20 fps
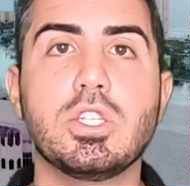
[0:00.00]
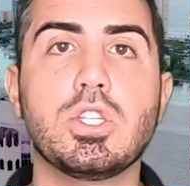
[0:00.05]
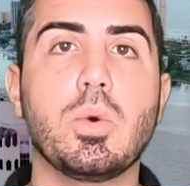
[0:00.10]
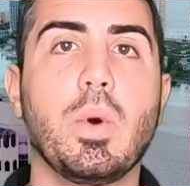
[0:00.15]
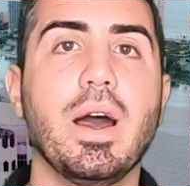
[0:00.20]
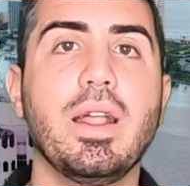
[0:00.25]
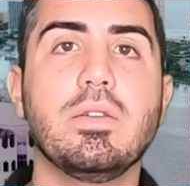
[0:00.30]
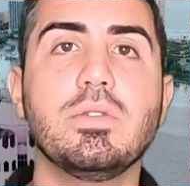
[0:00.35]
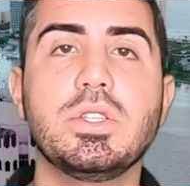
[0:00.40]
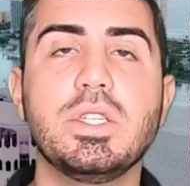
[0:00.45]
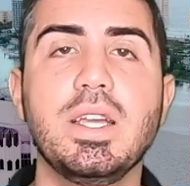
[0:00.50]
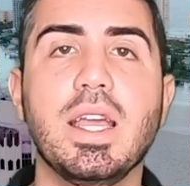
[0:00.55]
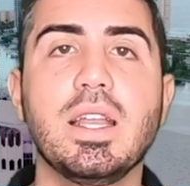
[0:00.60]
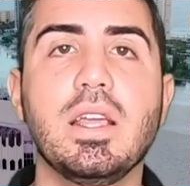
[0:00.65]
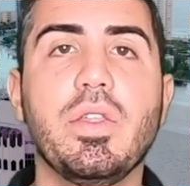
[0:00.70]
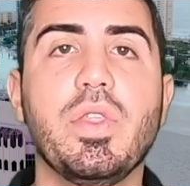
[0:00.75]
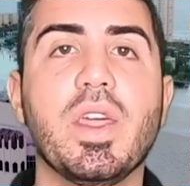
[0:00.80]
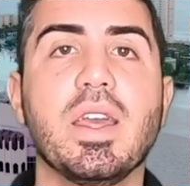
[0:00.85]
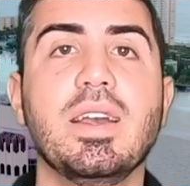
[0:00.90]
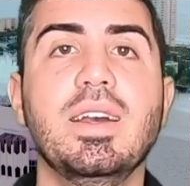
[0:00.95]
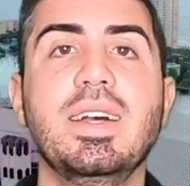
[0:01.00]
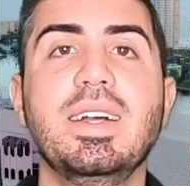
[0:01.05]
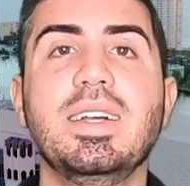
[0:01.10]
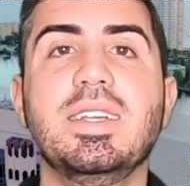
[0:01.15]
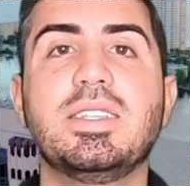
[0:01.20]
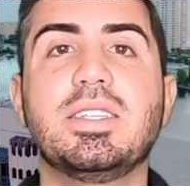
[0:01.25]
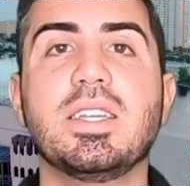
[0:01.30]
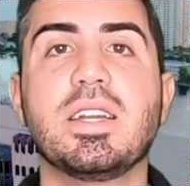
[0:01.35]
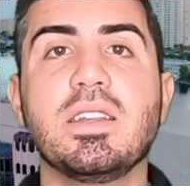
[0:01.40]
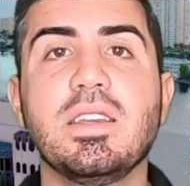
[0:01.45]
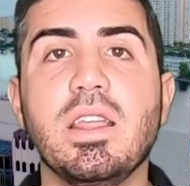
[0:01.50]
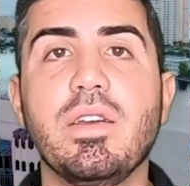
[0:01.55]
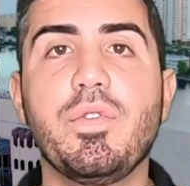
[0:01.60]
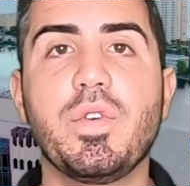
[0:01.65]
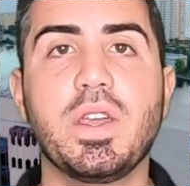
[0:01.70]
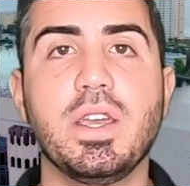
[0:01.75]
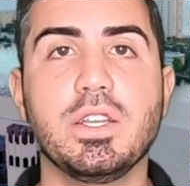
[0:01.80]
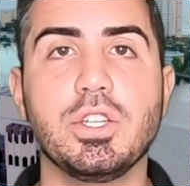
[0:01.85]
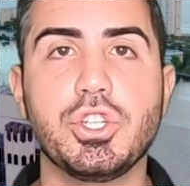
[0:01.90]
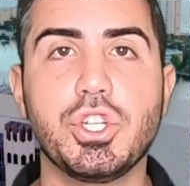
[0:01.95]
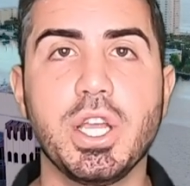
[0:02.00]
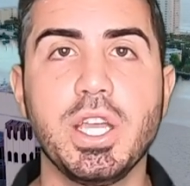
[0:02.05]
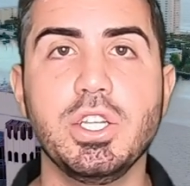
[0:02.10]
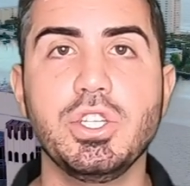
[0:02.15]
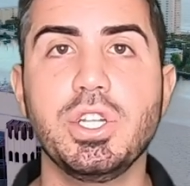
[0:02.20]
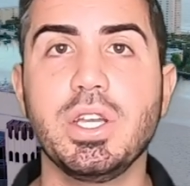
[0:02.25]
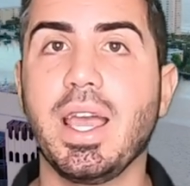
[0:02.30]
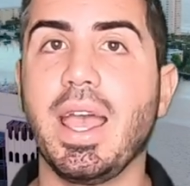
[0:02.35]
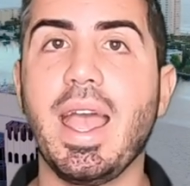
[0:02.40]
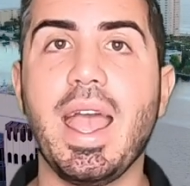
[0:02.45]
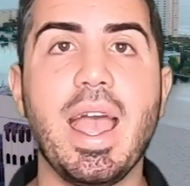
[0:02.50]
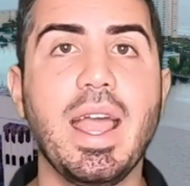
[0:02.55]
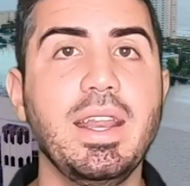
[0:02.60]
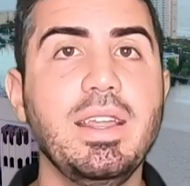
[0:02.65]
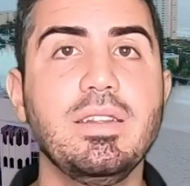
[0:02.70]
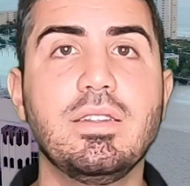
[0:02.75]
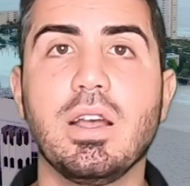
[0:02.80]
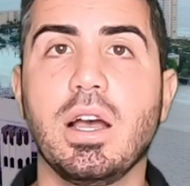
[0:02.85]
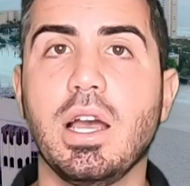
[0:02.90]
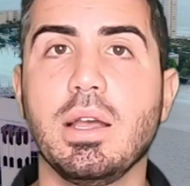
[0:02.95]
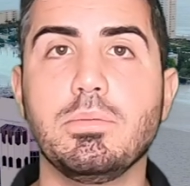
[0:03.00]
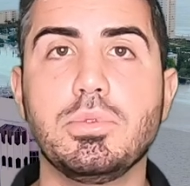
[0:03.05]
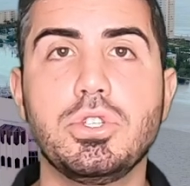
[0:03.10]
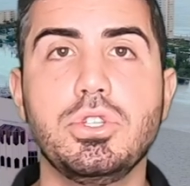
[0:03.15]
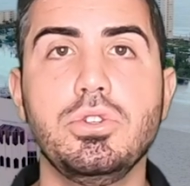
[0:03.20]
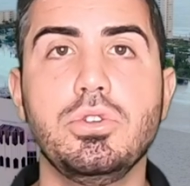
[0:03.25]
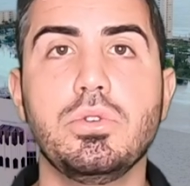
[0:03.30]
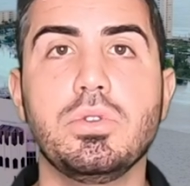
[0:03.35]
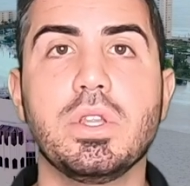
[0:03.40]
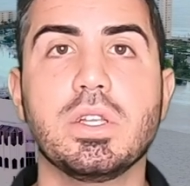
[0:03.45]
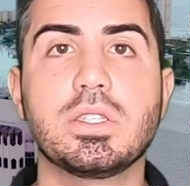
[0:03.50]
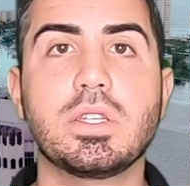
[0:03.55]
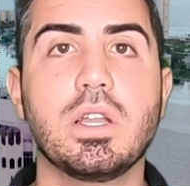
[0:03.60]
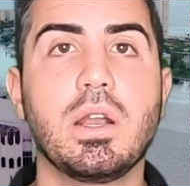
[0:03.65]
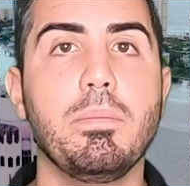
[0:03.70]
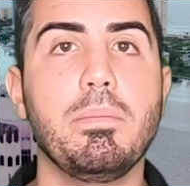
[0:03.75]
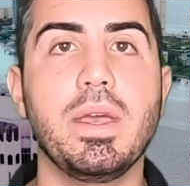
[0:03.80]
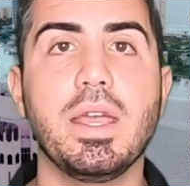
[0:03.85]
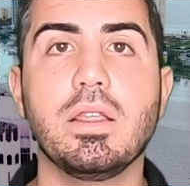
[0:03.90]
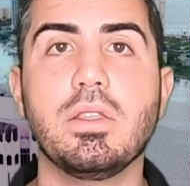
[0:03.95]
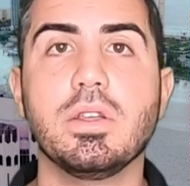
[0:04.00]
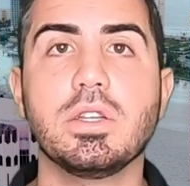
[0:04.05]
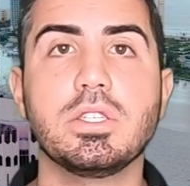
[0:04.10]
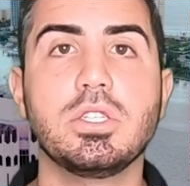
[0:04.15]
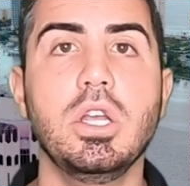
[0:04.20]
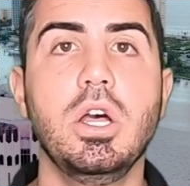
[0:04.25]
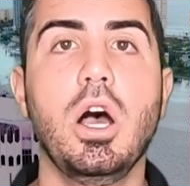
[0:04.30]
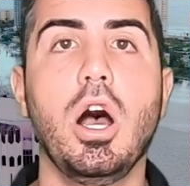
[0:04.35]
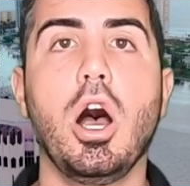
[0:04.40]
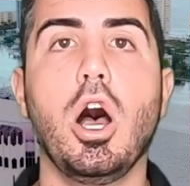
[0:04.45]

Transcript: So I don't see anything significant changing anytime soon that's gonna make this